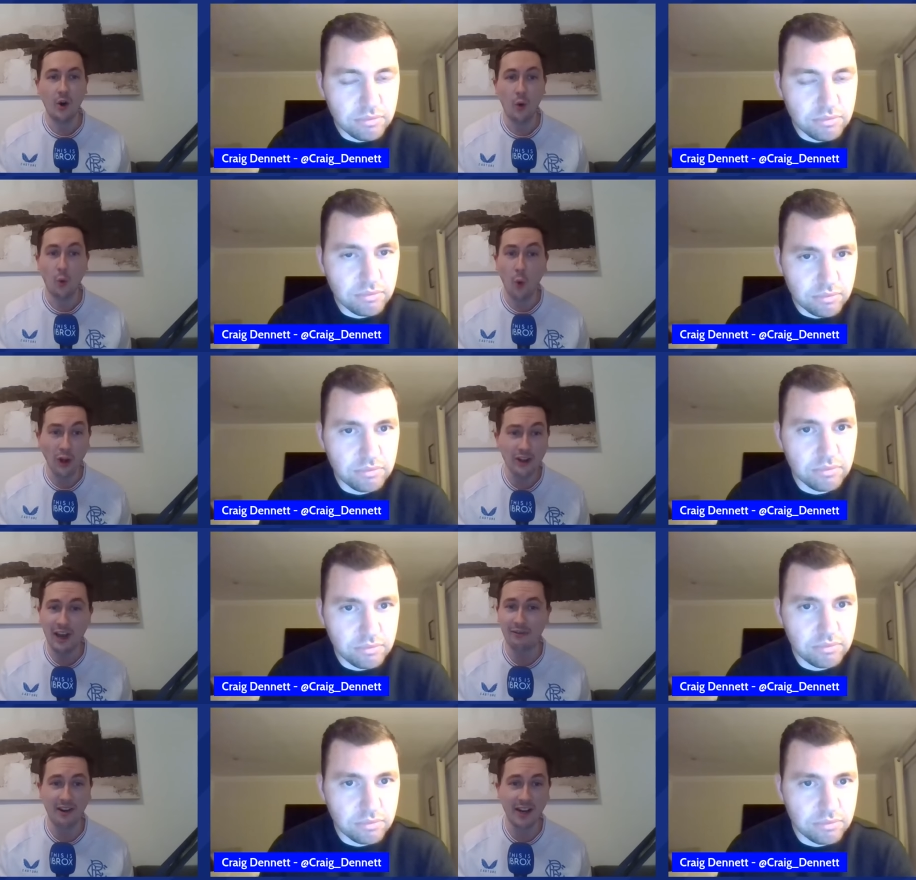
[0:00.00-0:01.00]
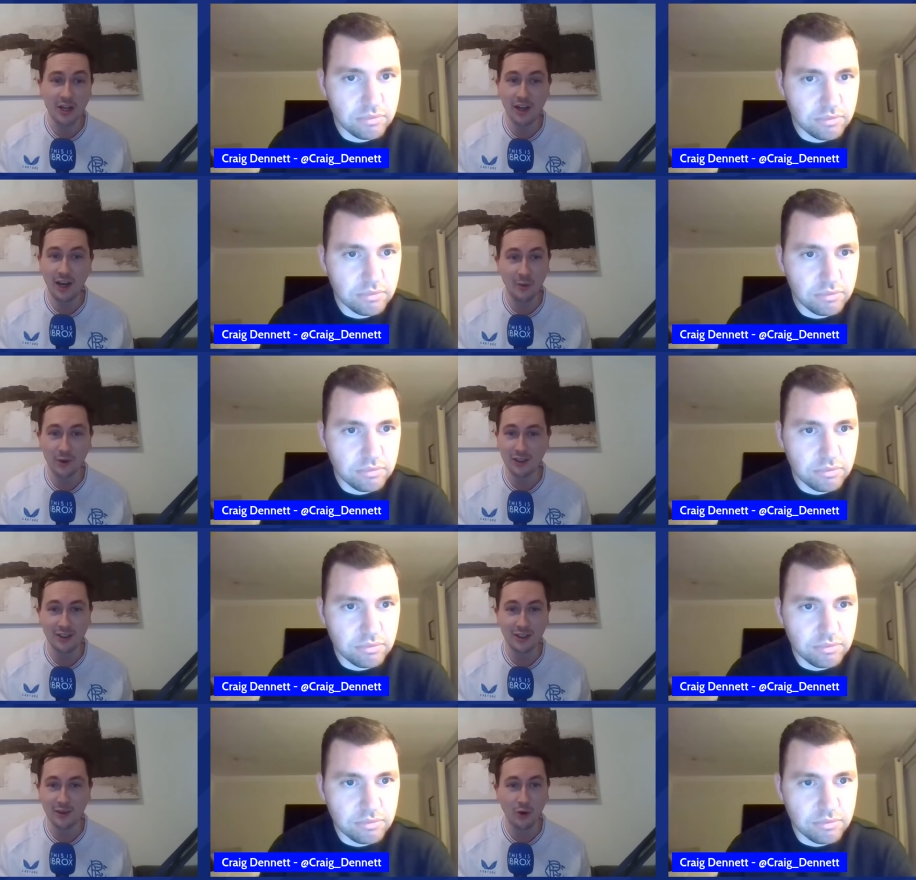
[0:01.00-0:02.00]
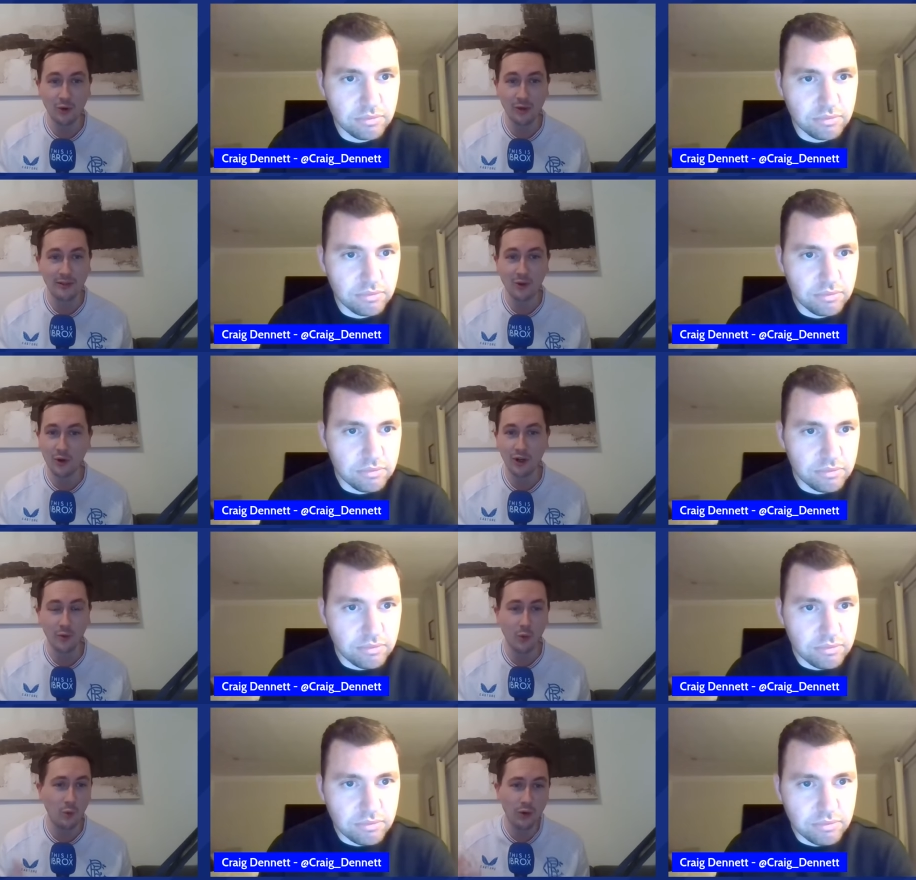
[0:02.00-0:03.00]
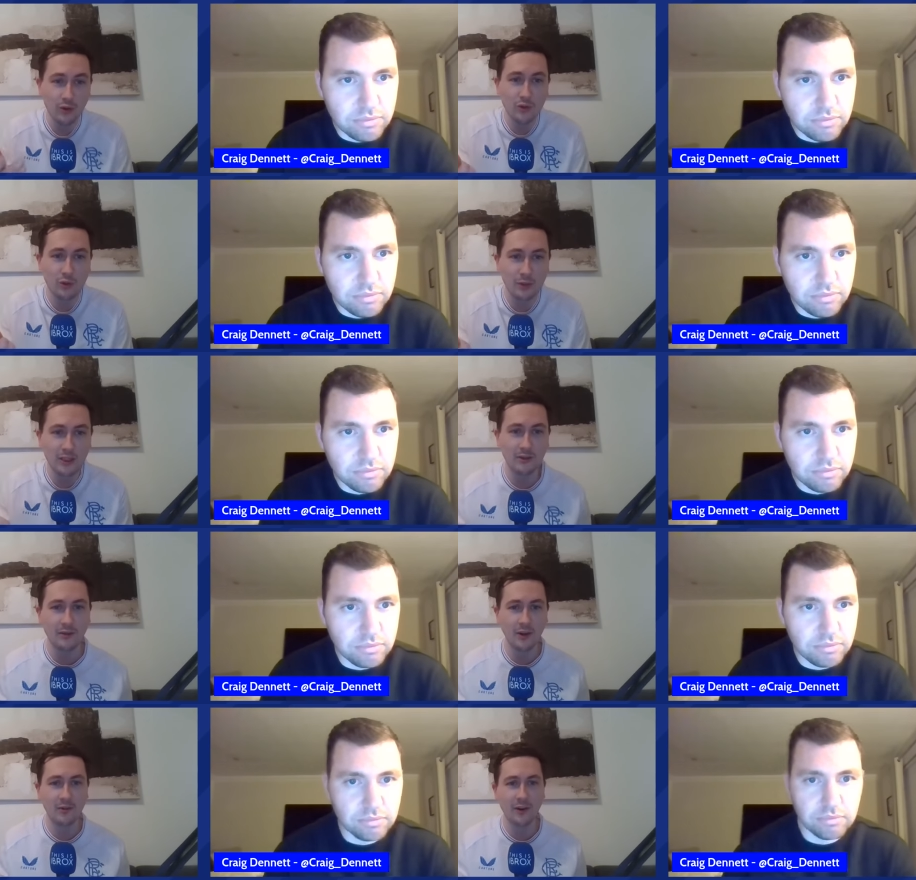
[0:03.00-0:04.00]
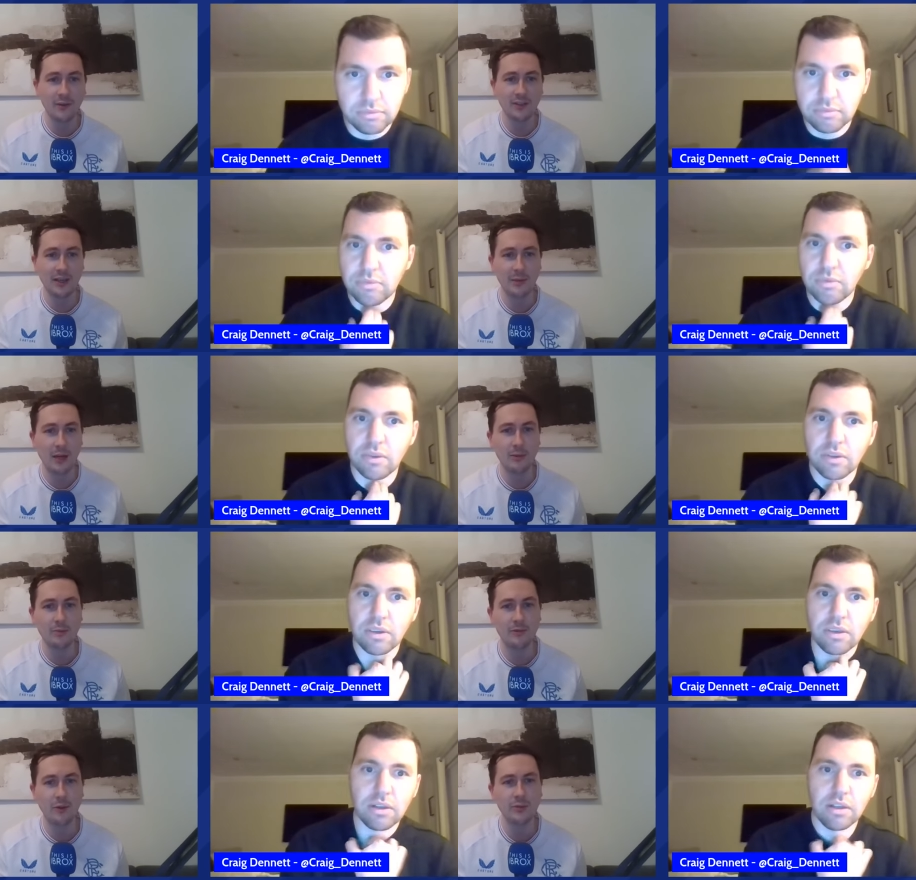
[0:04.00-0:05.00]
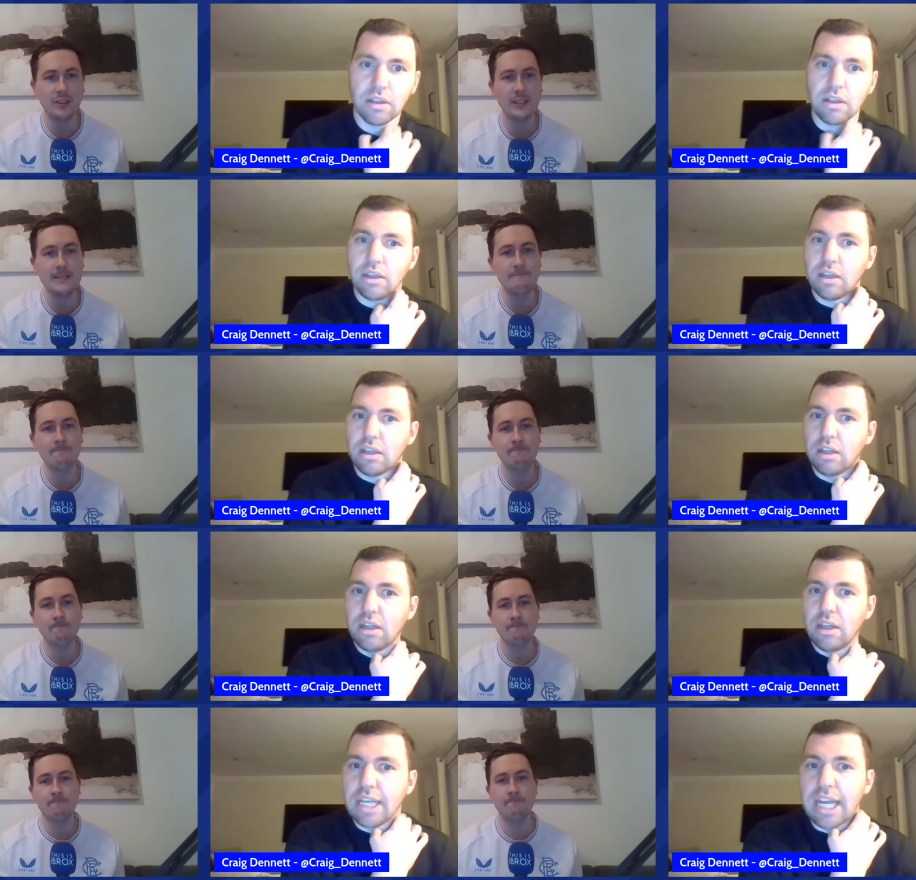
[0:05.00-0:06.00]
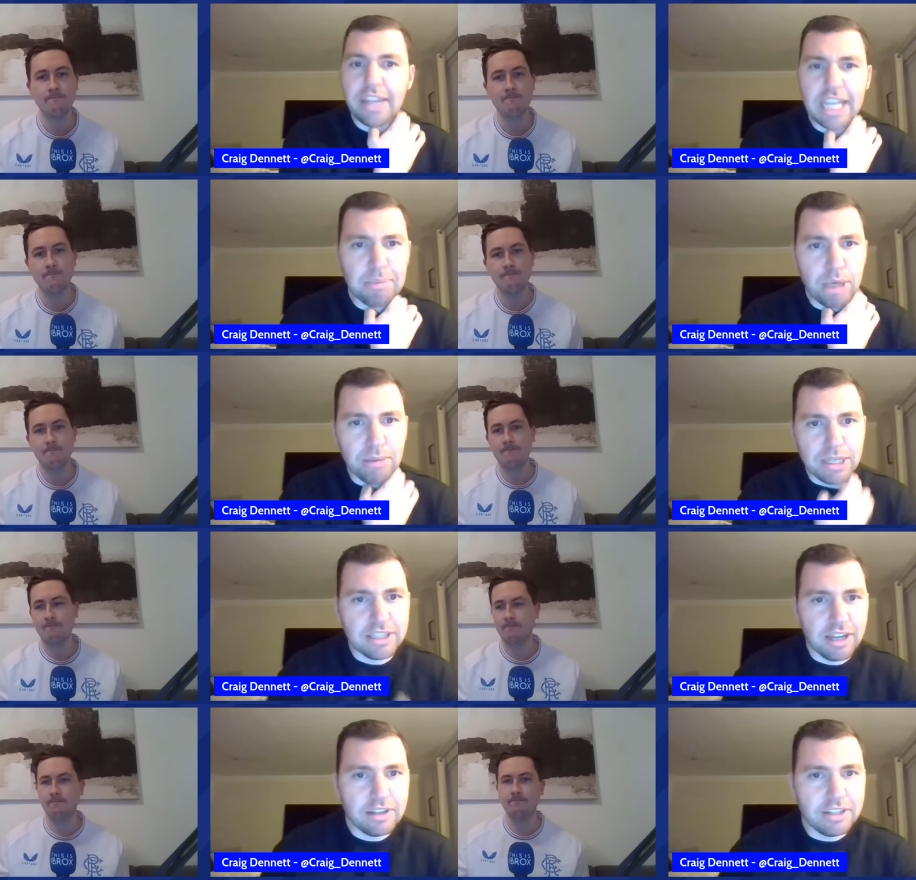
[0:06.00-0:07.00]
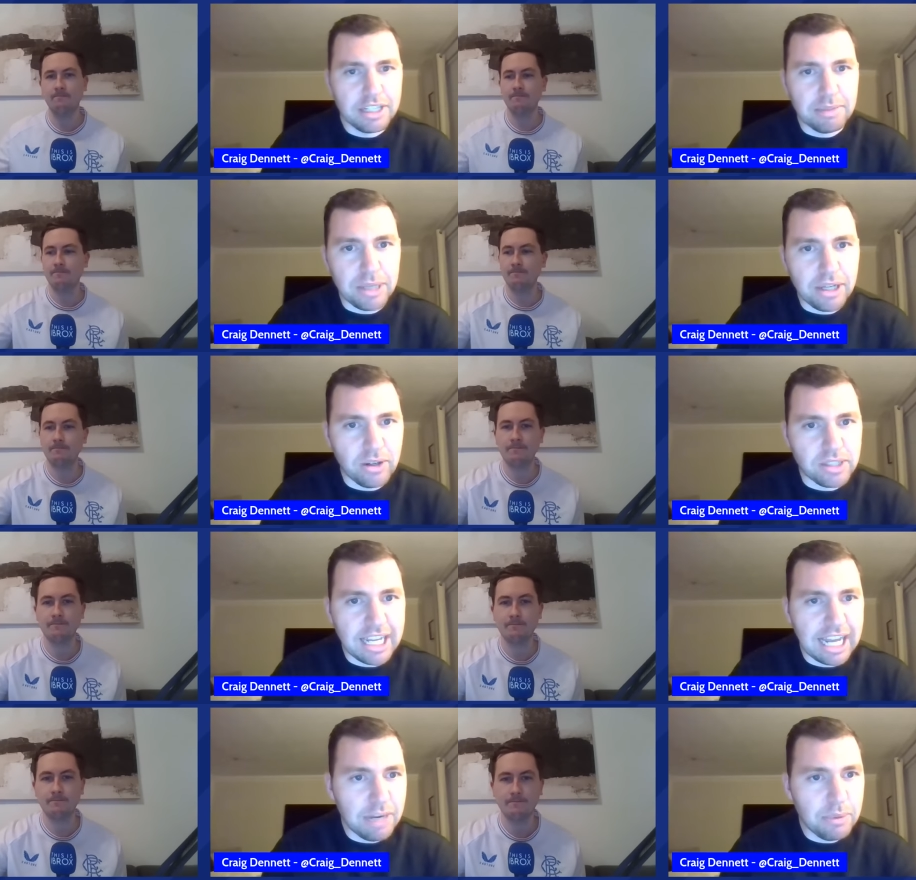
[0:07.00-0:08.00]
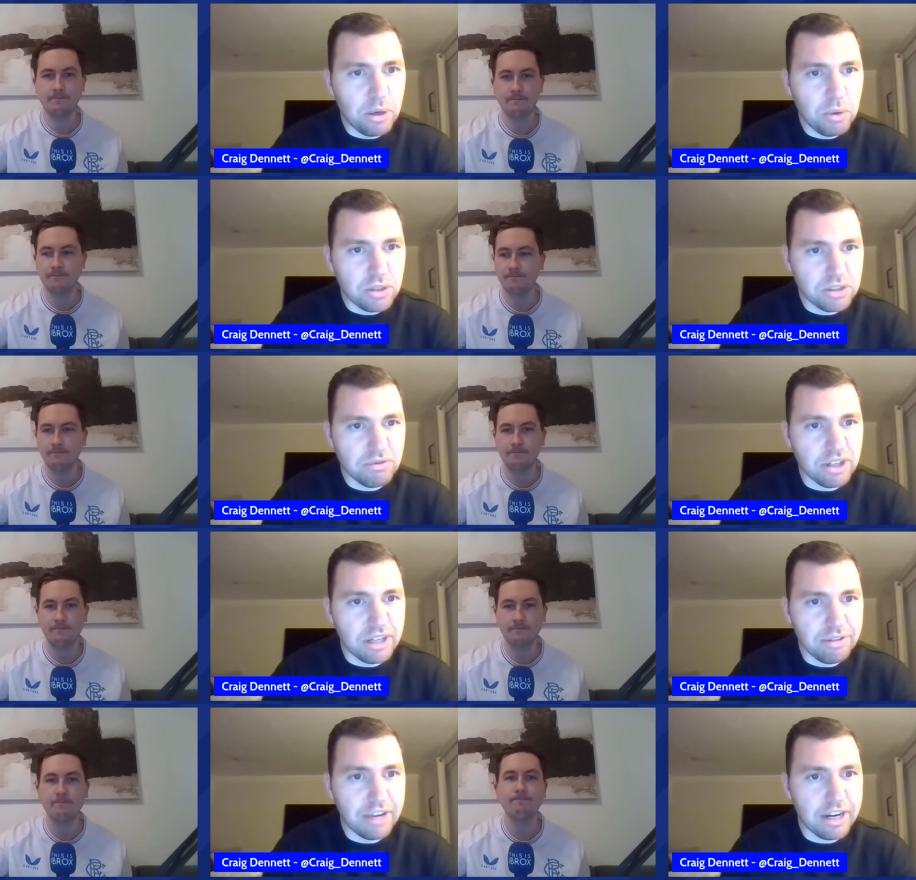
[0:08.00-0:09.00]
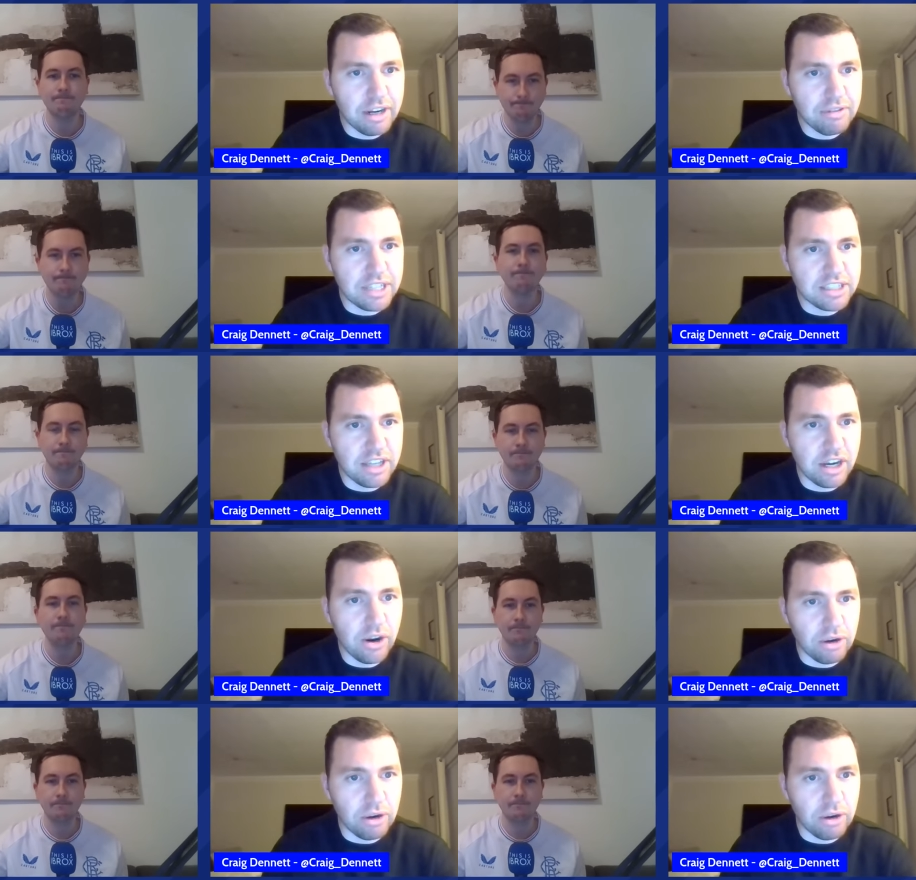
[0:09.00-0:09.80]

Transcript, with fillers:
Speaker 1: what a finish that was into the top left corner. What what did you make of of, of Sam Lammers' performance tonight?
Speaker 2: Yeah, I think he probably started because Cantwell wasn't really fit enough to start,